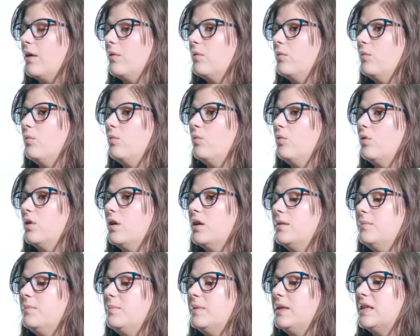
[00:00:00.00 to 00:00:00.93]
I
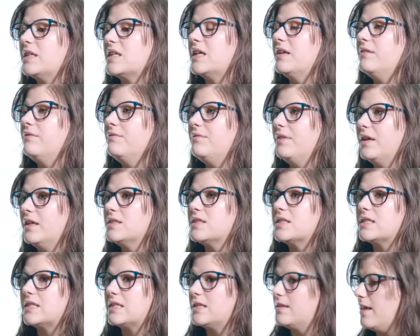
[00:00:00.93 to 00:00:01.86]
would be
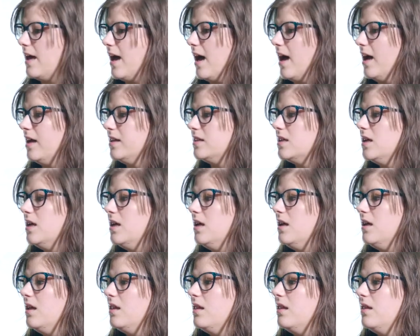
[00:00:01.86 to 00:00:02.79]
convinced that
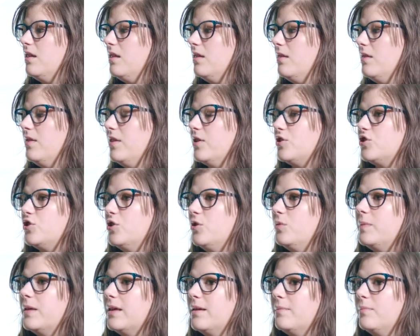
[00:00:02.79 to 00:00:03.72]
the
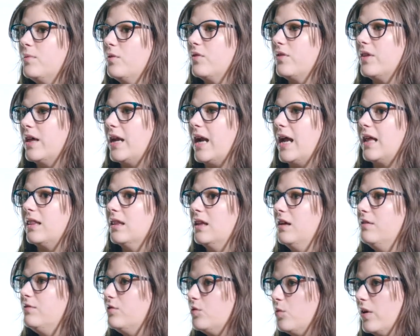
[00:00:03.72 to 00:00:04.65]
two people that I
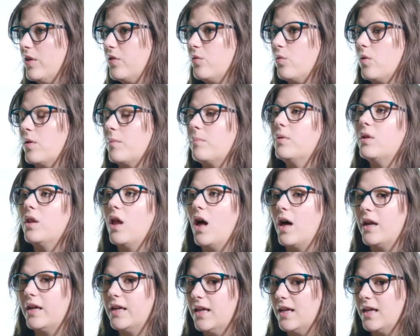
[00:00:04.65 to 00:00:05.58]
lived with were
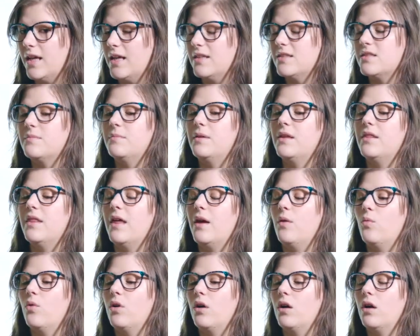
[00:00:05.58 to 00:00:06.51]
plotting against me.
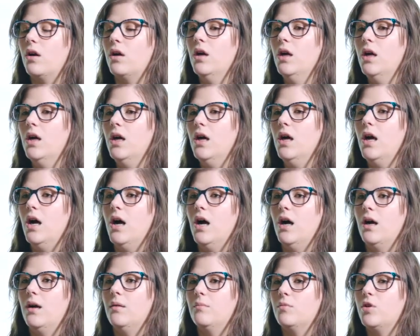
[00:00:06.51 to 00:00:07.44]
They were
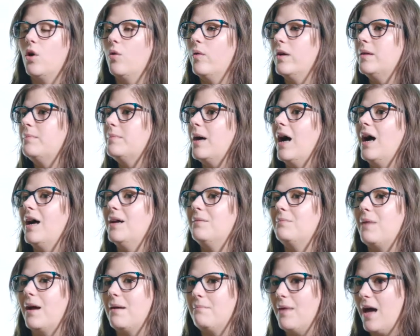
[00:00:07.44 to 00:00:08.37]
going
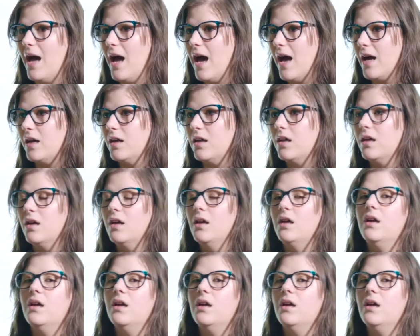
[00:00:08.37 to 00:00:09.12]
behind my back.